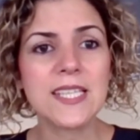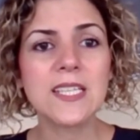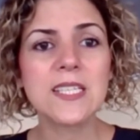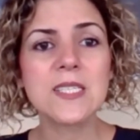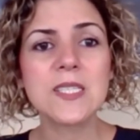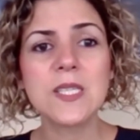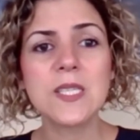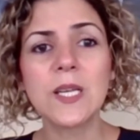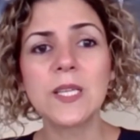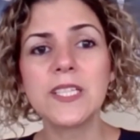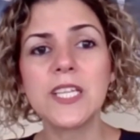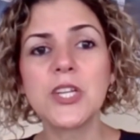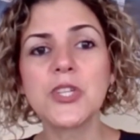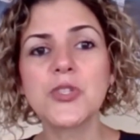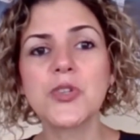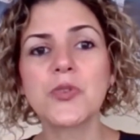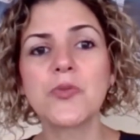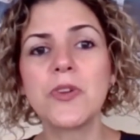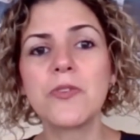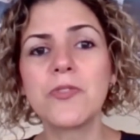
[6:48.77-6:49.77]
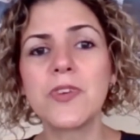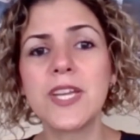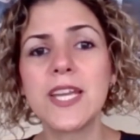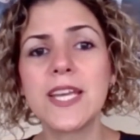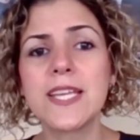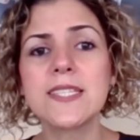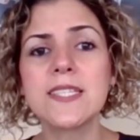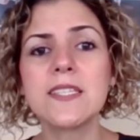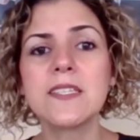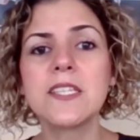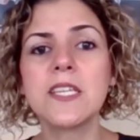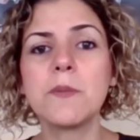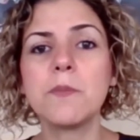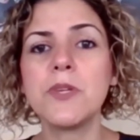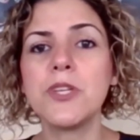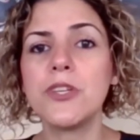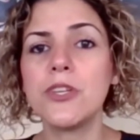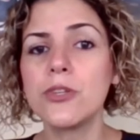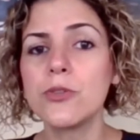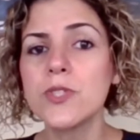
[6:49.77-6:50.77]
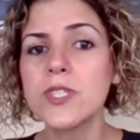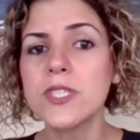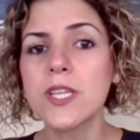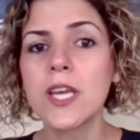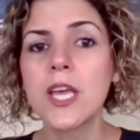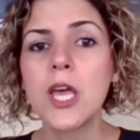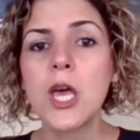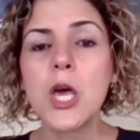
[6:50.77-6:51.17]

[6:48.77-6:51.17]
A consolidation refinancing can be used